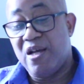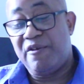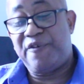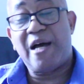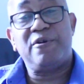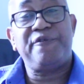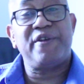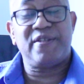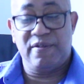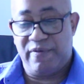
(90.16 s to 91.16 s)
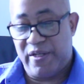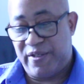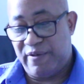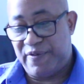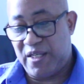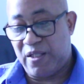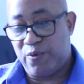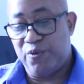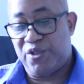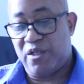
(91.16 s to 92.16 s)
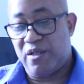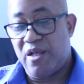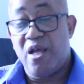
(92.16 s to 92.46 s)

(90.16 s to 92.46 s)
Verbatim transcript: Flower festivals of St. Lucia.